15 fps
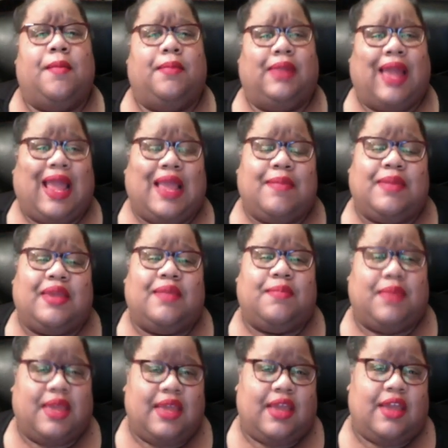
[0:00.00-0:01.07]
blaming
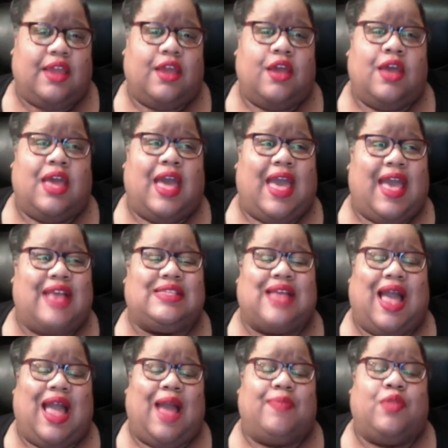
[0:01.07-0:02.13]
me as
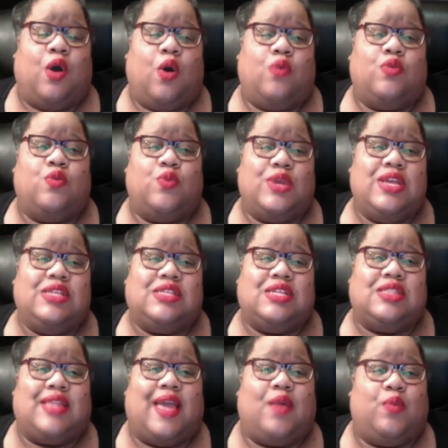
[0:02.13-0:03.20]
I'm the only
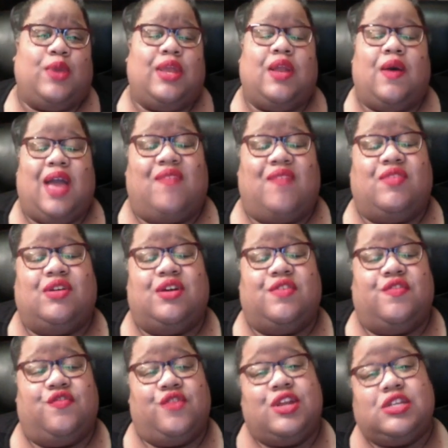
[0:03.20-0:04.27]
reason that we don't a
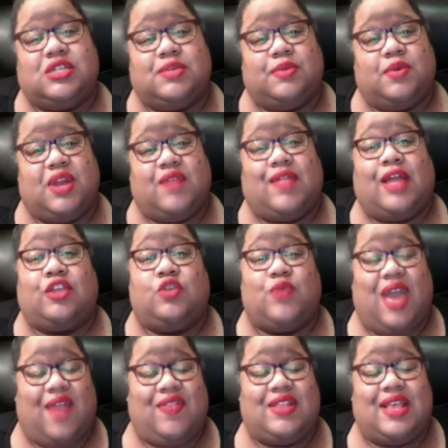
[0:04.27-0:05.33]
good friendship or whatever. Like, you
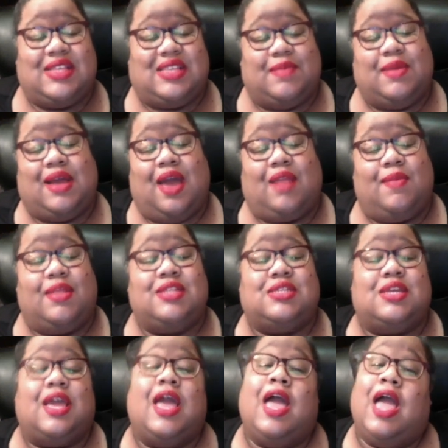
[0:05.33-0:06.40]
have to take some
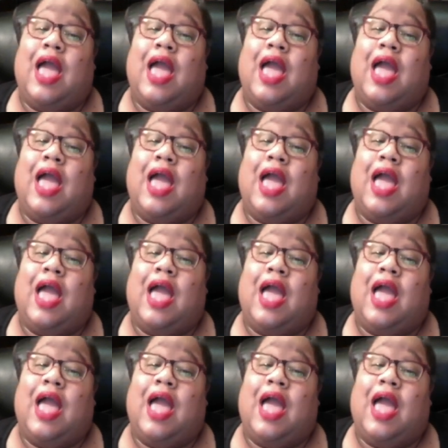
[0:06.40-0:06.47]
accountability.